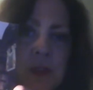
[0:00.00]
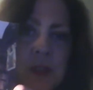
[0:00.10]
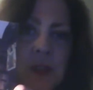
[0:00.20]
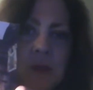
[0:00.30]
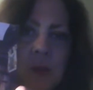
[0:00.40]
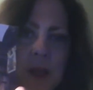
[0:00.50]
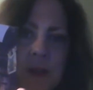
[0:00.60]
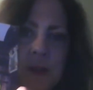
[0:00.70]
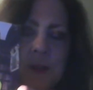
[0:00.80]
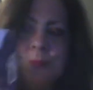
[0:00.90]
Gone
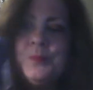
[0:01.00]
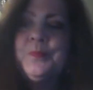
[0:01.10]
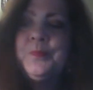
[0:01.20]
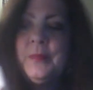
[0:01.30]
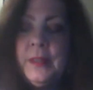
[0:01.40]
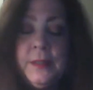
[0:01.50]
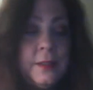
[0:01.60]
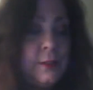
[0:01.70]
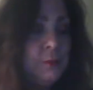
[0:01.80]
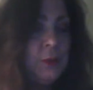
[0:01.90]
Wild,
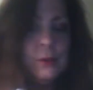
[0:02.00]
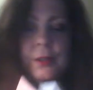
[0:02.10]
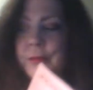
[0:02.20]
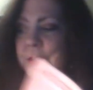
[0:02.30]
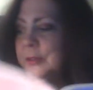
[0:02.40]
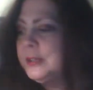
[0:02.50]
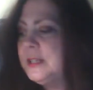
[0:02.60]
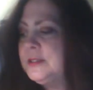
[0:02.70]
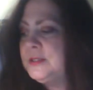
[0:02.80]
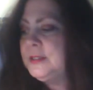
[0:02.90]
you'll
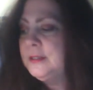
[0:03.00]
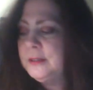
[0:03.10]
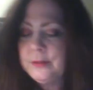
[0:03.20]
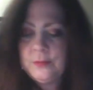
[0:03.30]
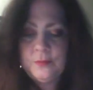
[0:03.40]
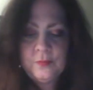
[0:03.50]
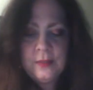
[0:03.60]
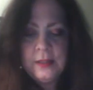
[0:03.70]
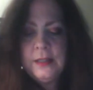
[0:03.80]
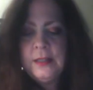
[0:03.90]
get to see
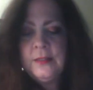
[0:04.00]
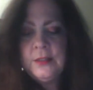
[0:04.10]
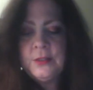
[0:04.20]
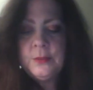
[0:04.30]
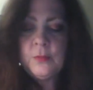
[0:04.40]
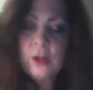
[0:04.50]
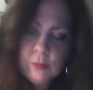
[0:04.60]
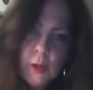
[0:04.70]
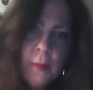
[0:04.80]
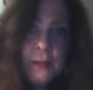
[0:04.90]

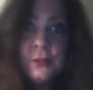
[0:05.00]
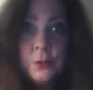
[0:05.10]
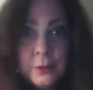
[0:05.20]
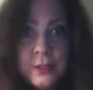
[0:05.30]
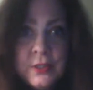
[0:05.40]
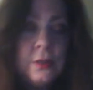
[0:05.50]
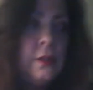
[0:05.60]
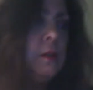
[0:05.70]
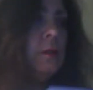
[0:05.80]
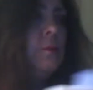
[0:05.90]
my stories in
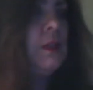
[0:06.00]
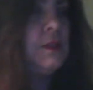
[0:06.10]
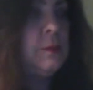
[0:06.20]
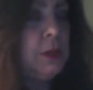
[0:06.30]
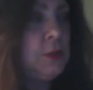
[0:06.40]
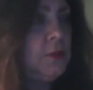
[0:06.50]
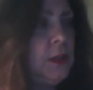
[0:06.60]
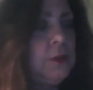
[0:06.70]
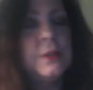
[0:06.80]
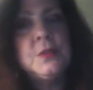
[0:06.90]
there, and plus a bunch of
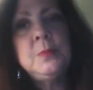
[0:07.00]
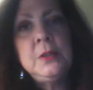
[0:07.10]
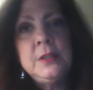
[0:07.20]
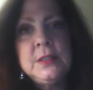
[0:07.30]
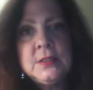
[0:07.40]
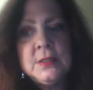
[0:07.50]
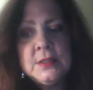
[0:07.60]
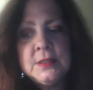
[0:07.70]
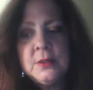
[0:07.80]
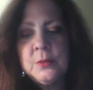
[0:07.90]
other
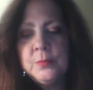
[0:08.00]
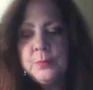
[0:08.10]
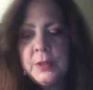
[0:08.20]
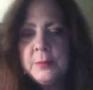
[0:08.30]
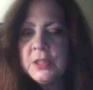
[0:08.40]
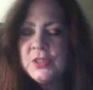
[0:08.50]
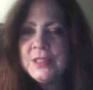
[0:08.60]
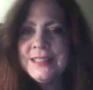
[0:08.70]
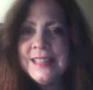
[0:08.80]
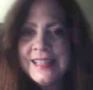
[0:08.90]
experiences. So pretty much
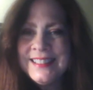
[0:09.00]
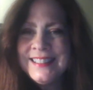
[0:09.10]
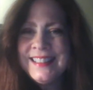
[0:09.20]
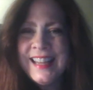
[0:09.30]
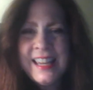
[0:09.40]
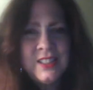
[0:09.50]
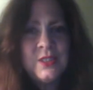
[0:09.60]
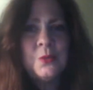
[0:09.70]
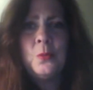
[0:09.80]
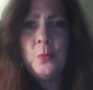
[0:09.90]
it doesn't
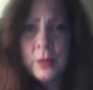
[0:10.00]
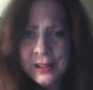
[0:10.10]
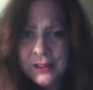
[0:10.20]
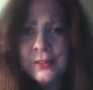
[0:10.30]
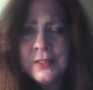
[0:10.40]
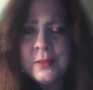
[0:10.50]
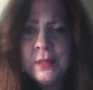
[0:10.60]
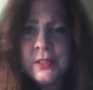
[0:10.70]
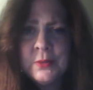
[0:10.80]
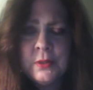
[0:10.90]
end well to
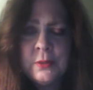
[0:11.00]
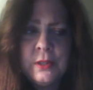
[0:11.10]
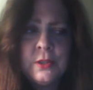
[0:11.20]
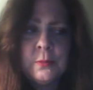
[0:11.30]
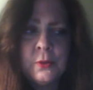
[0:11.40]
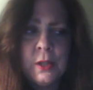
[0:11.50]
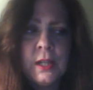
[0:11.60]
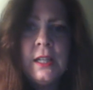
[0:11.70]
mess with the Ouija board.